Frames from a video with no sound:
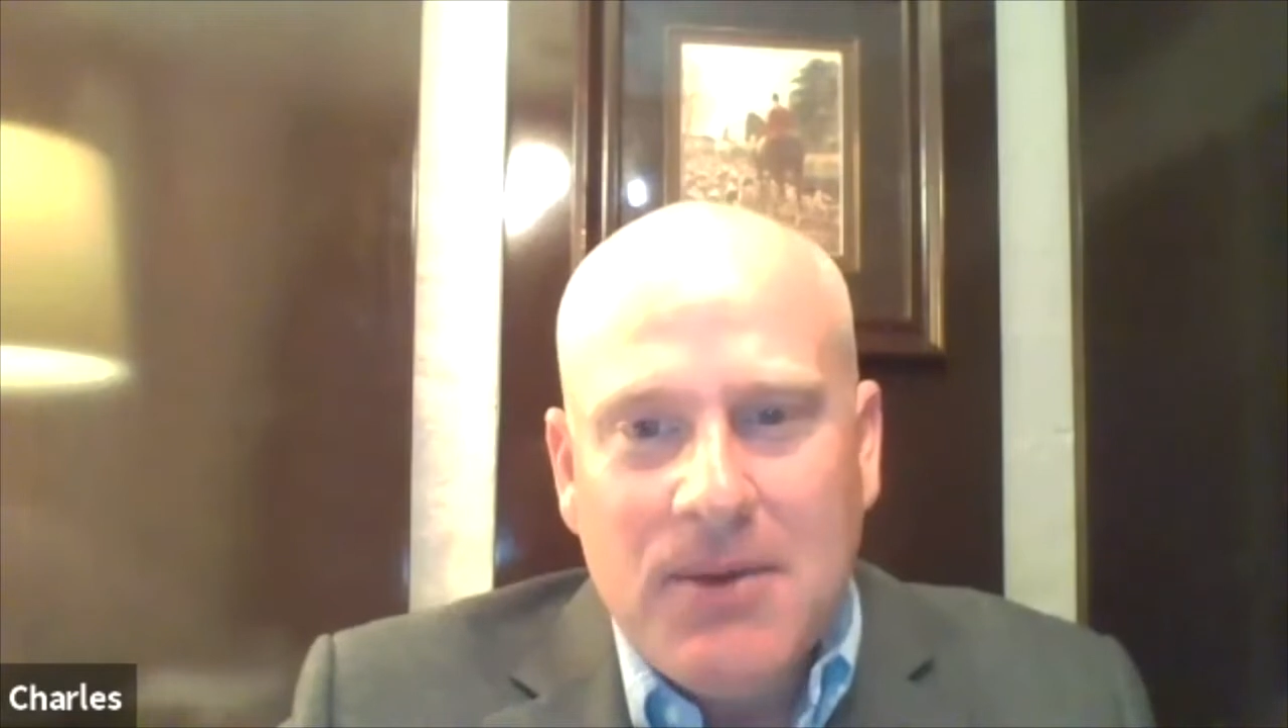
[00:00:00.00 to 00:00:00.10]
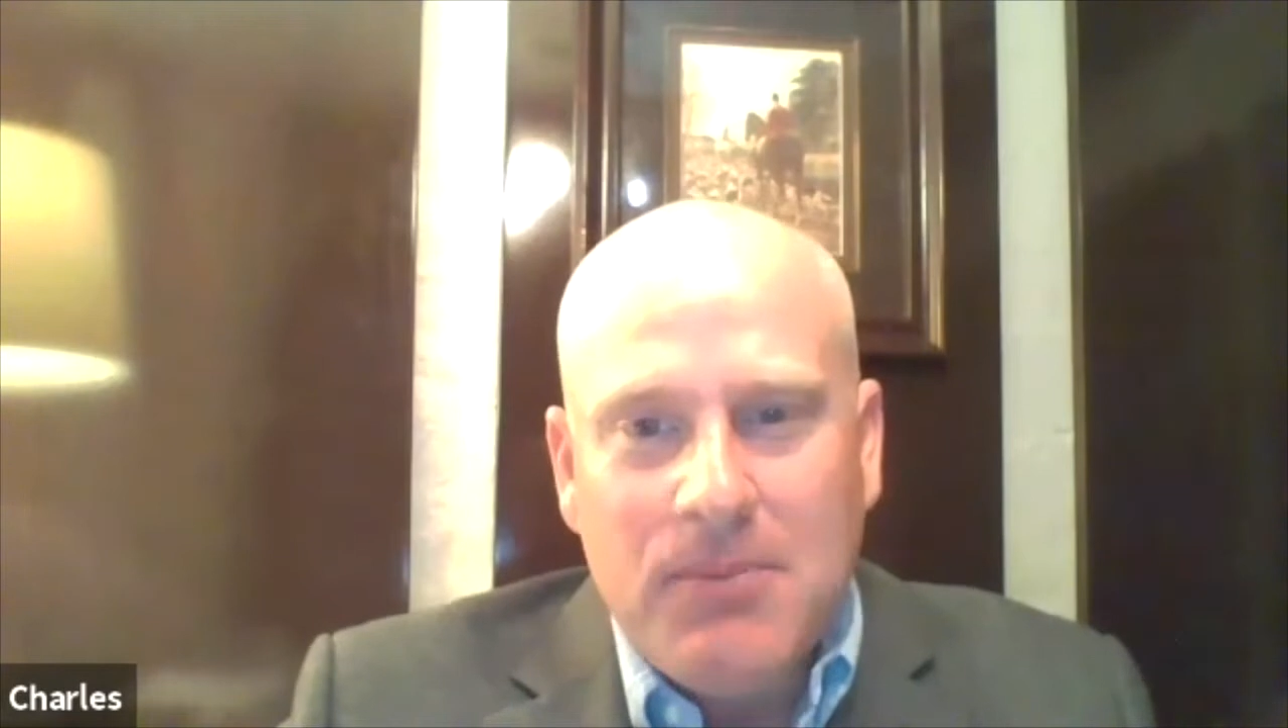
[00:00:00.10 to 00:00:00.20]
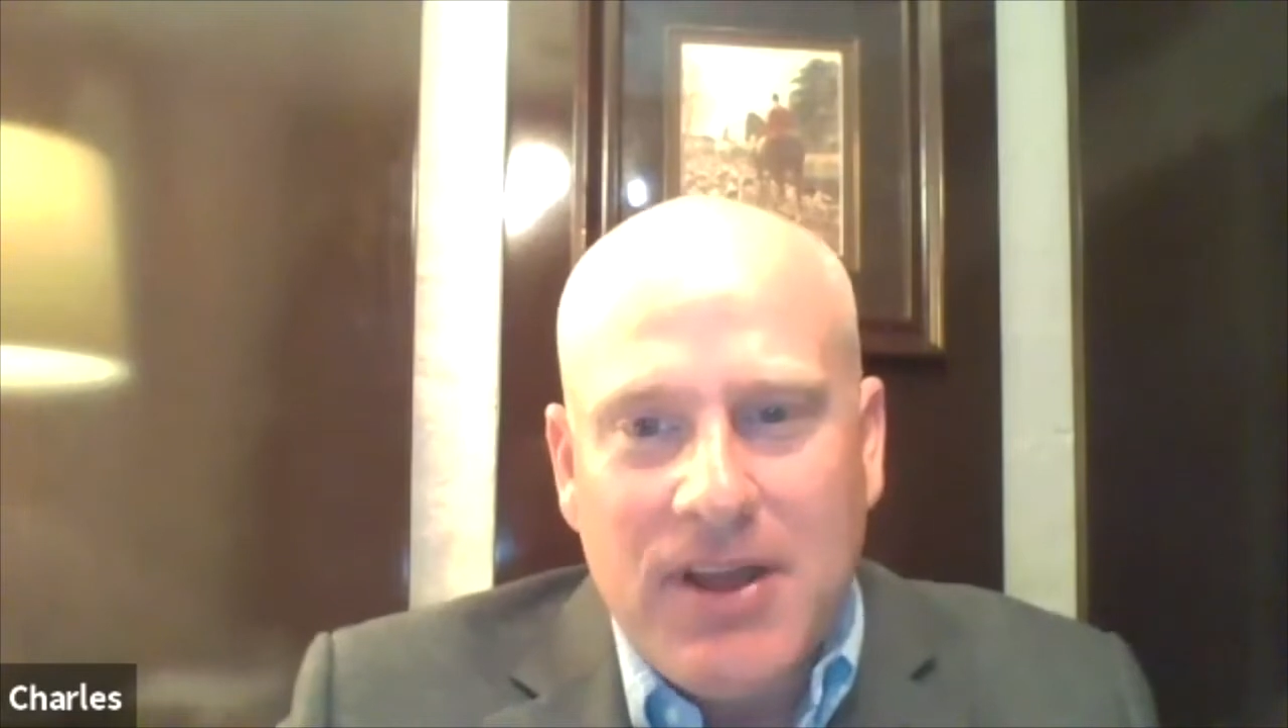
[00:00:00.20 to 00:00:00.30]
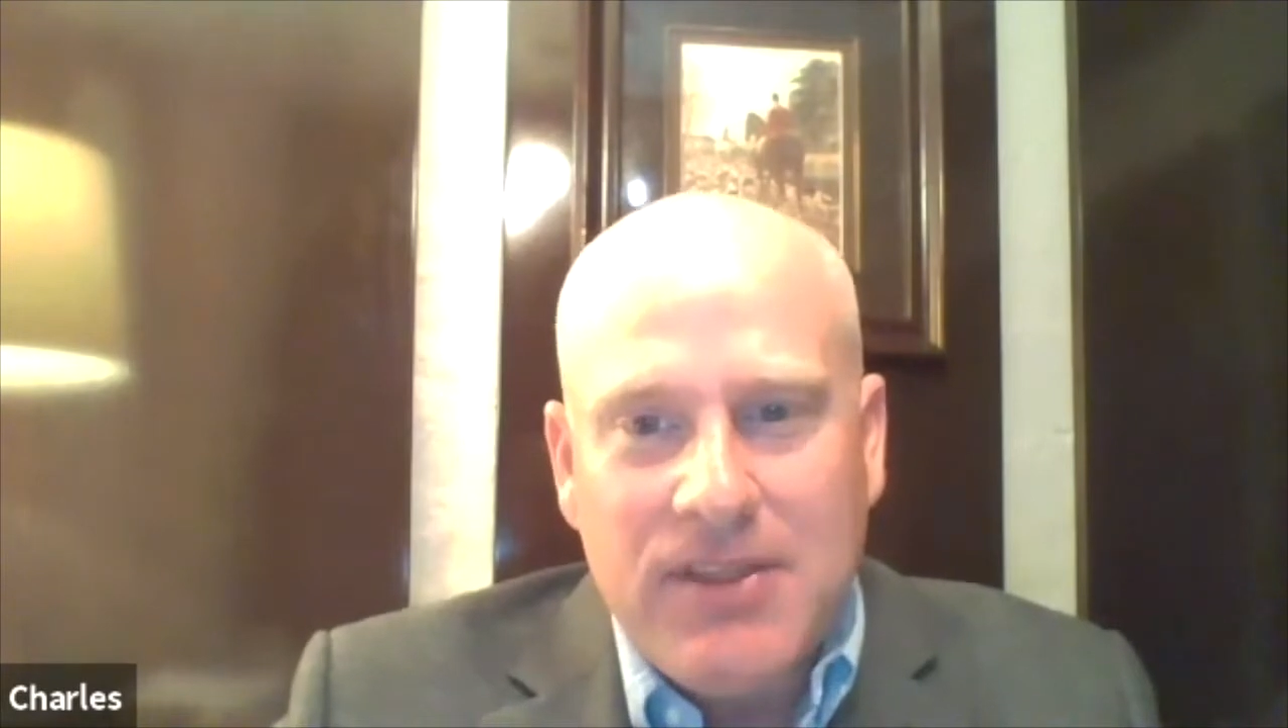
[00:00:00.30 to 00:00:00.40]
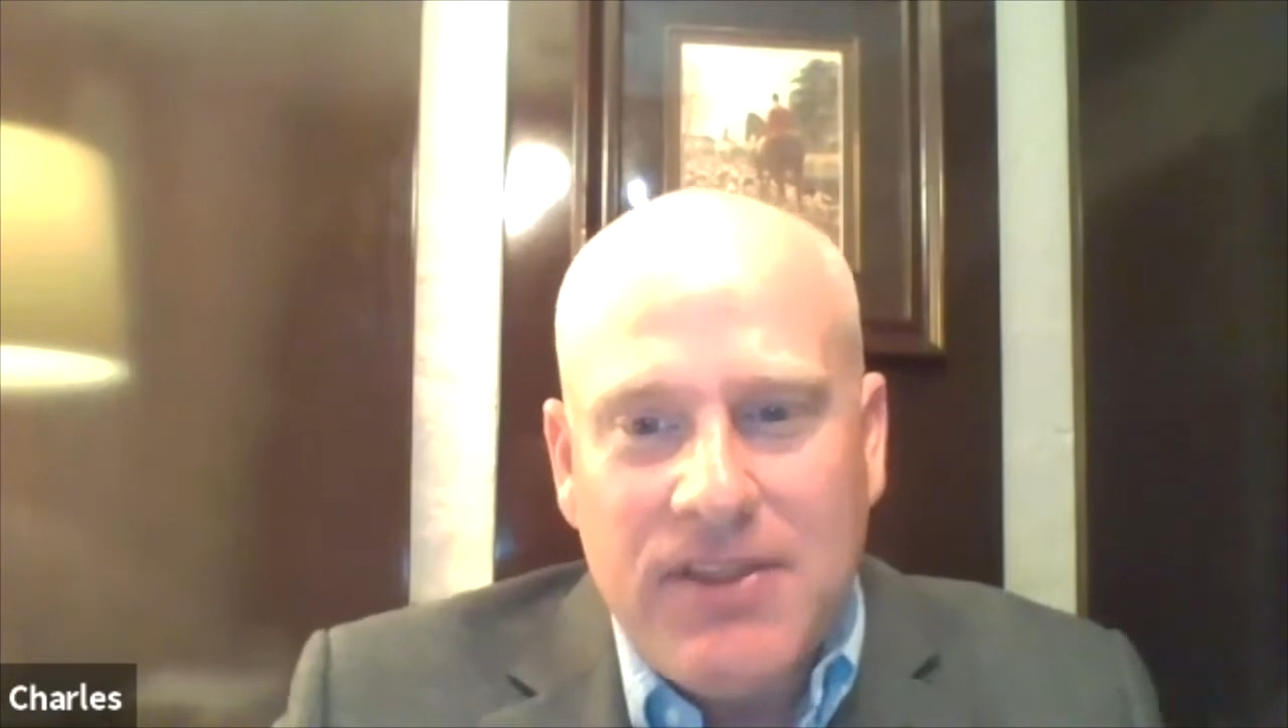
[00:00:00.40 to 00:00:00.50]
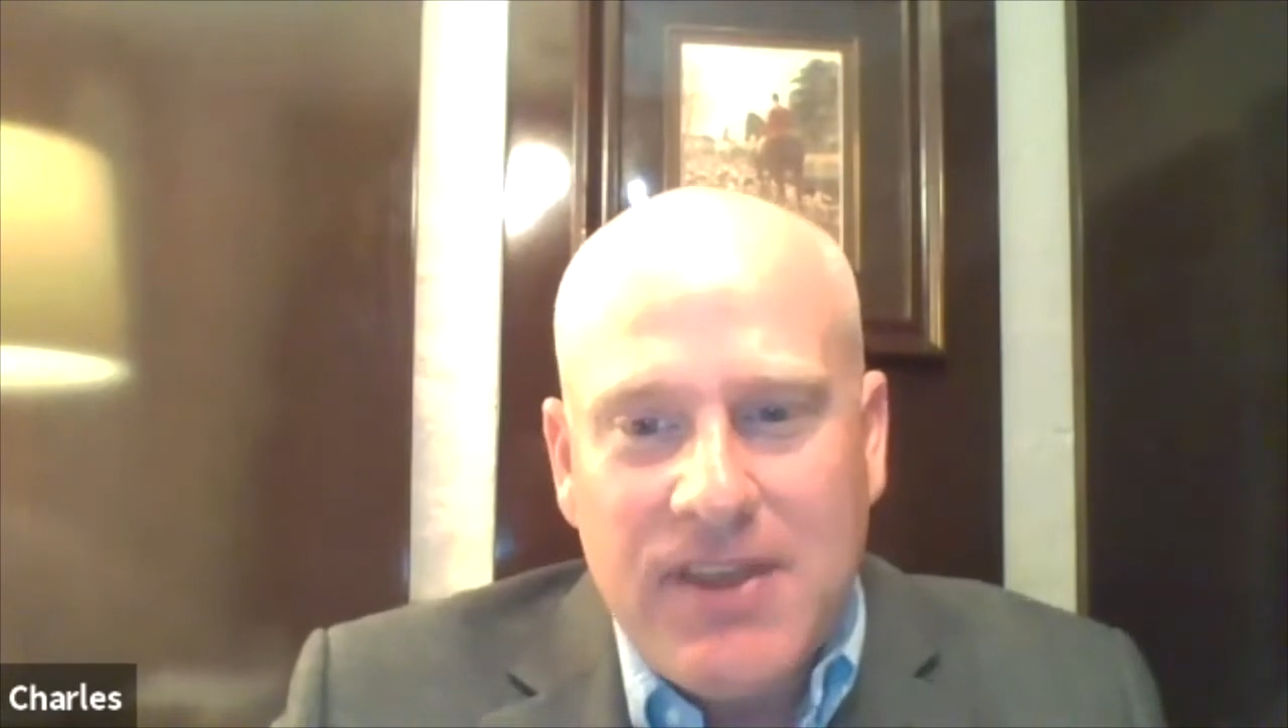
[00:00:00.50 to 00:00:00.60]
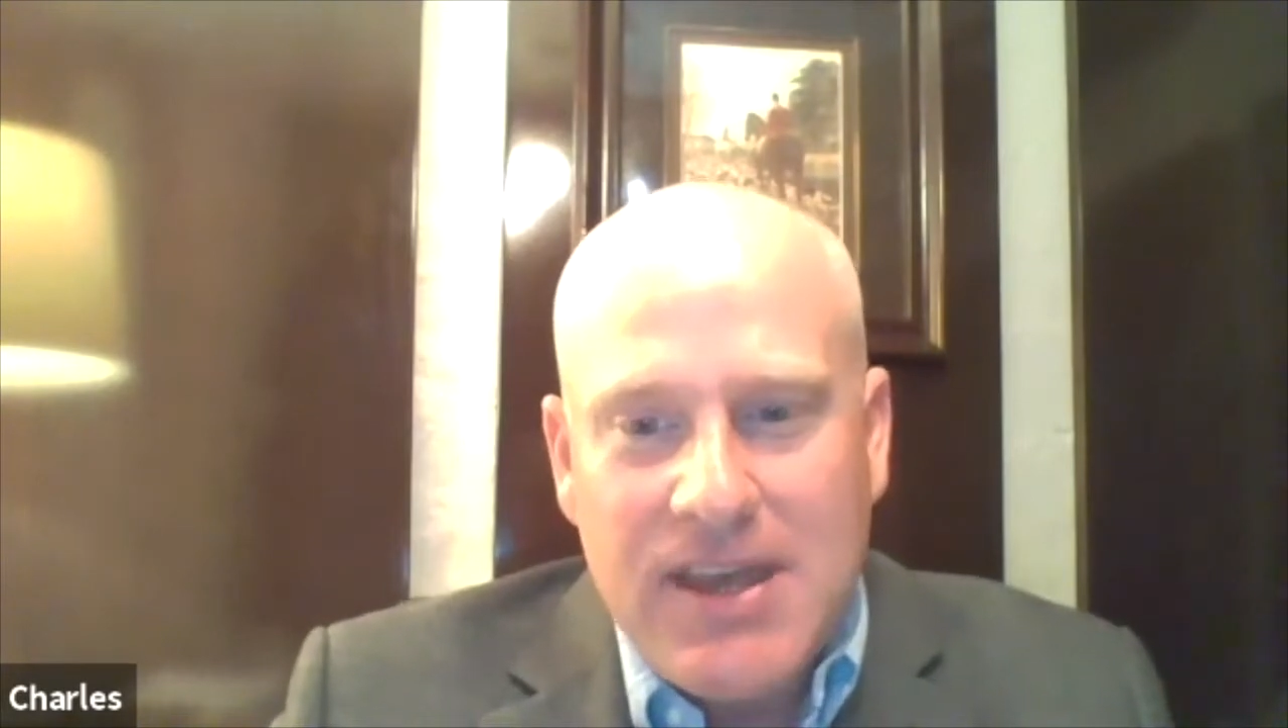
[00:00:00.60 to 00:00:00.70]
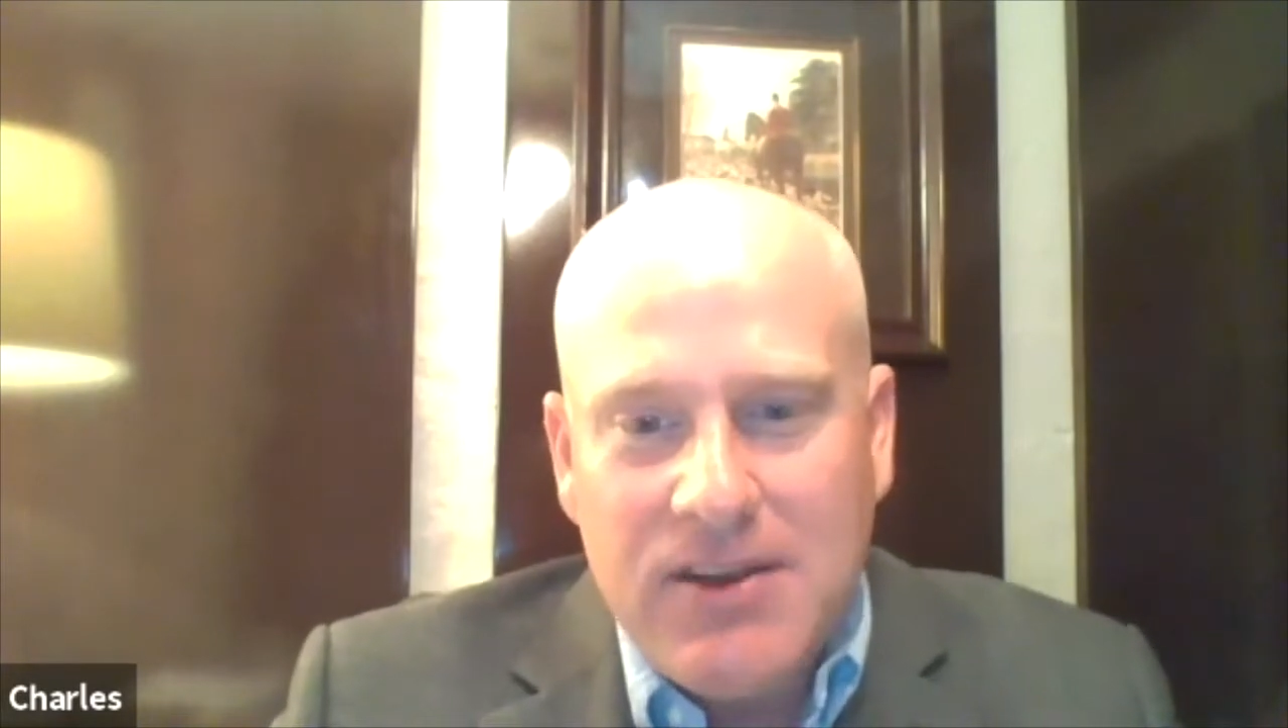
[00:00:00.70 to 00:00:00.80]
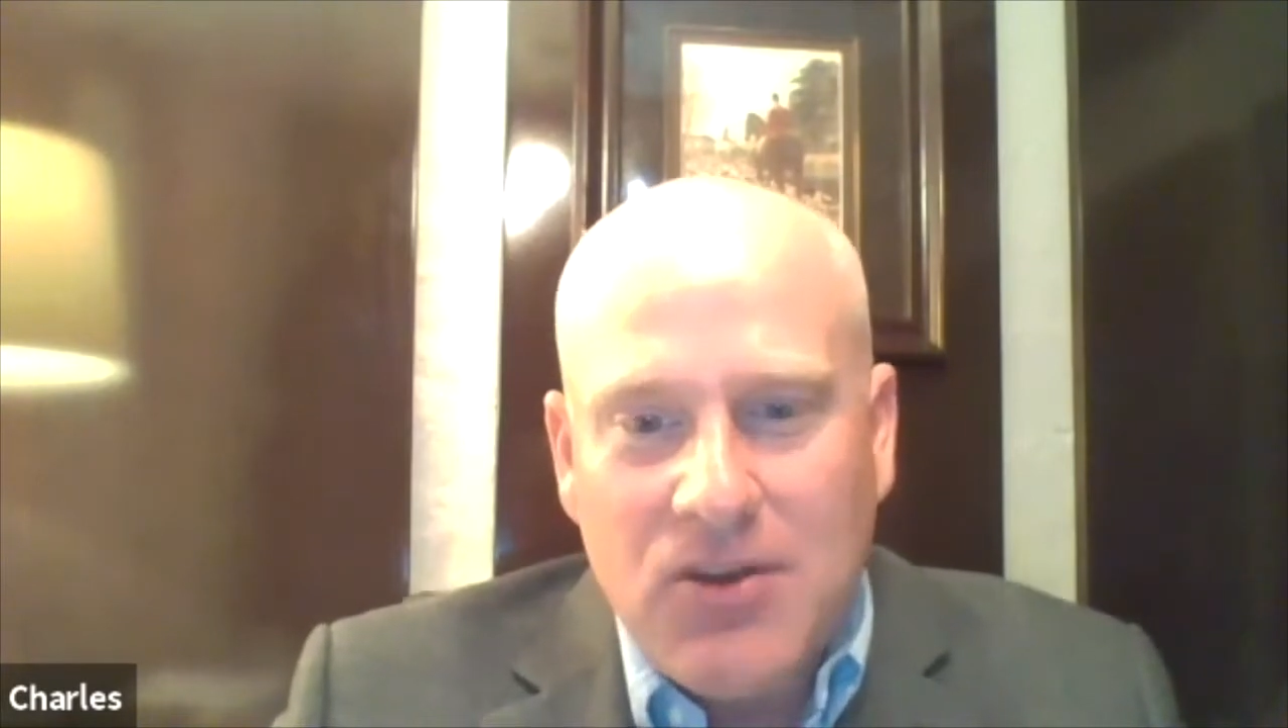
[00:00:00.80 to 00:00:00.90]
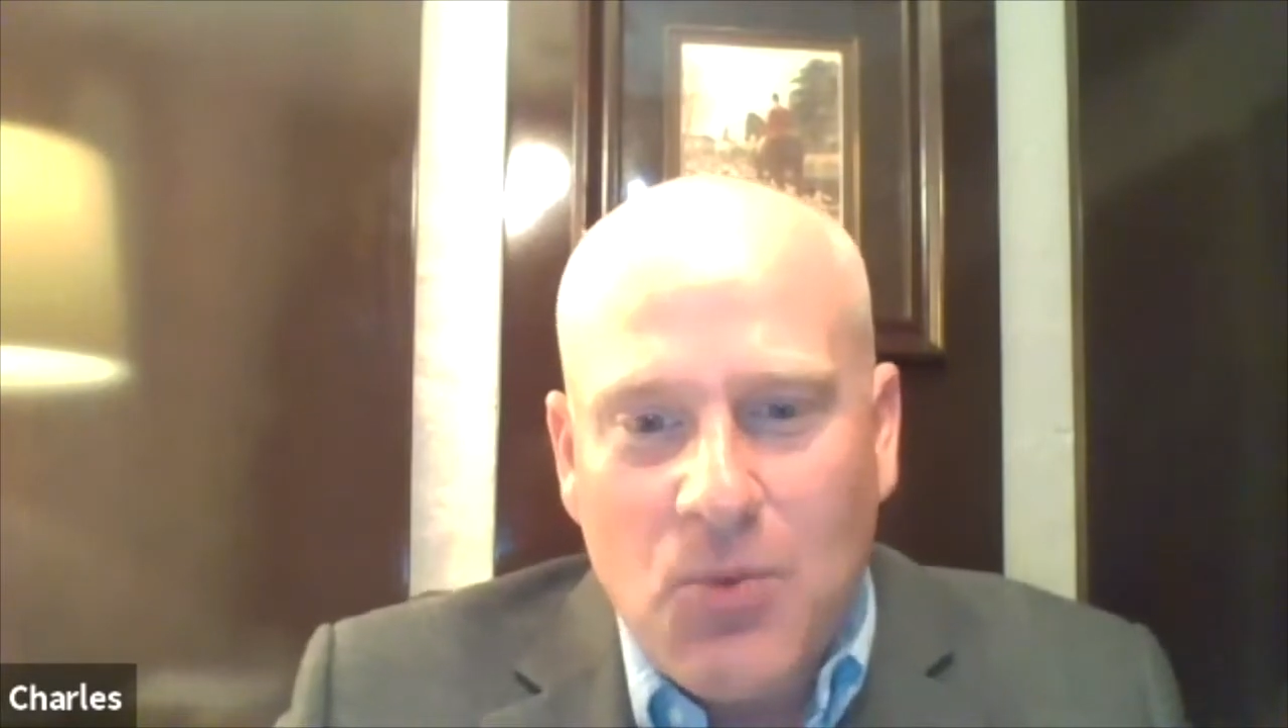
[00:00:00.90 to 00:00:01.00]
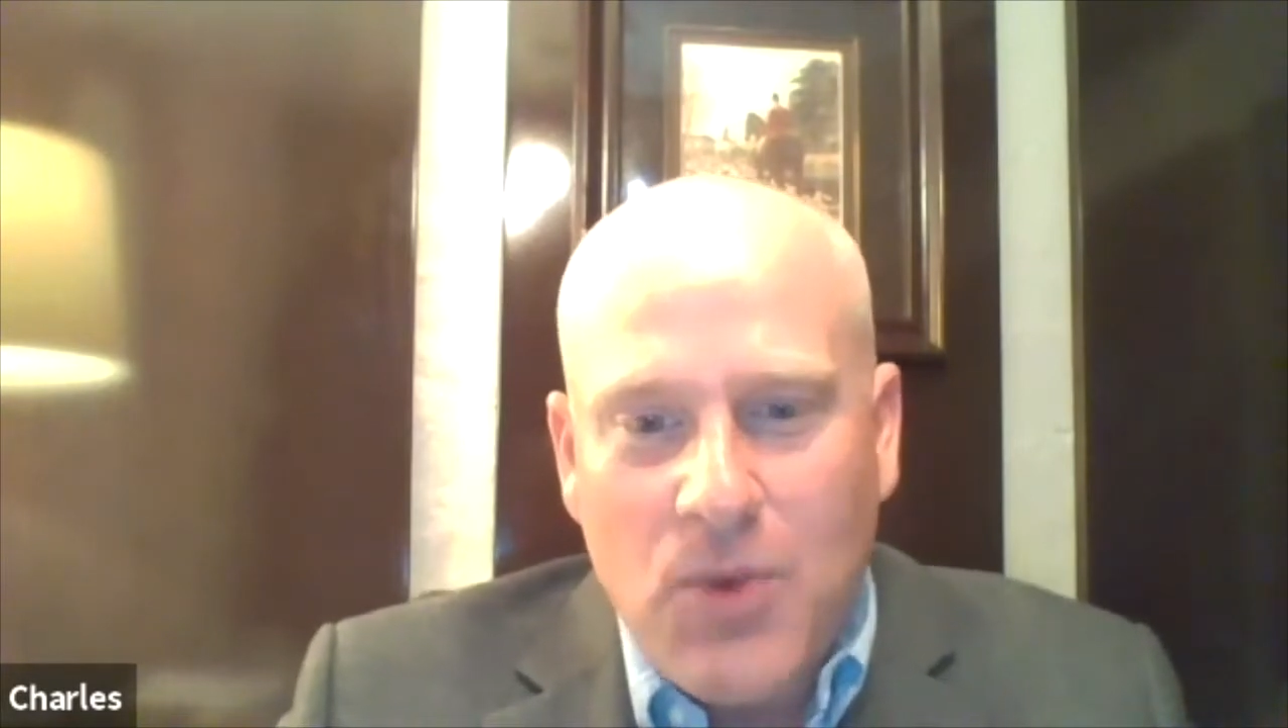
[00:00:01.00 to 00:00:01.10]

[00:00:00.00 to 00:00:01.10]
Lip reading: but then